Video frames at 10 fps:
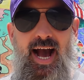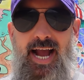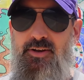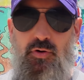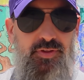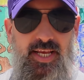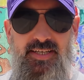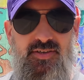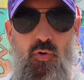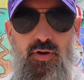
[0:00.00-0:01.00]
I don't think
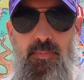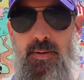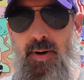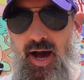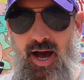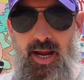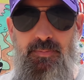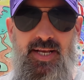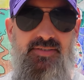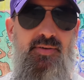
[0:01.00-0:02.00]
he's going to be
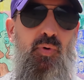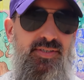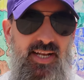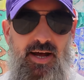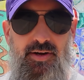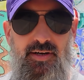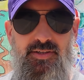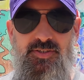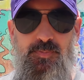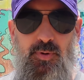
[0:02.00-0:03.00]
behind because he wasn't out here in
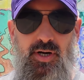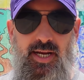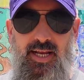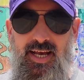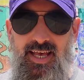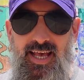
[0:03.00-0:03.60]
the spring.